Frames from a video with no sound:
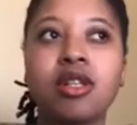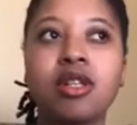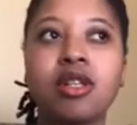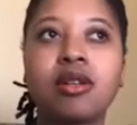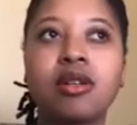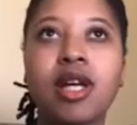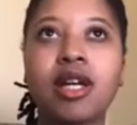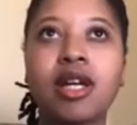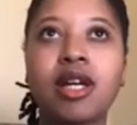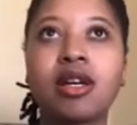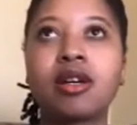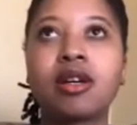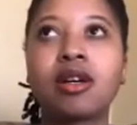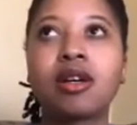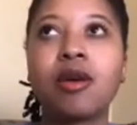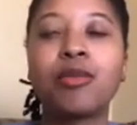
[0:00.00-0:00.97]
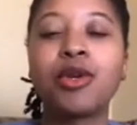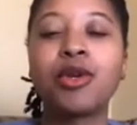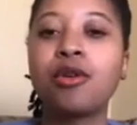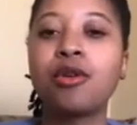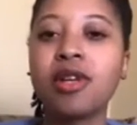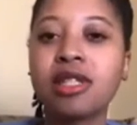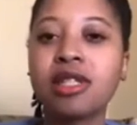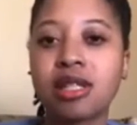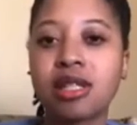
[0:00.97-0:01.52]
like a
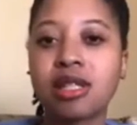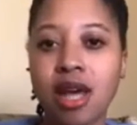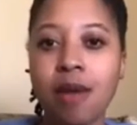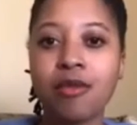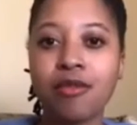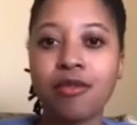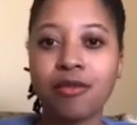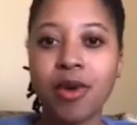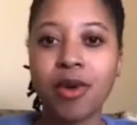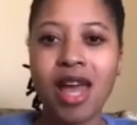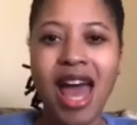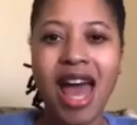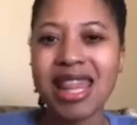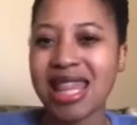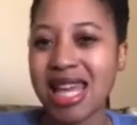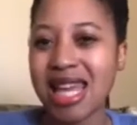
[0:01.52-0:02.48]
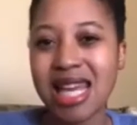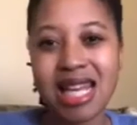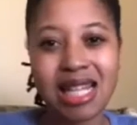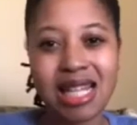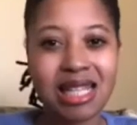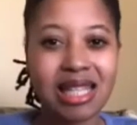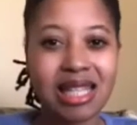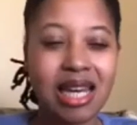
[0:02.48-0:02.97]
purist type of way, I think it's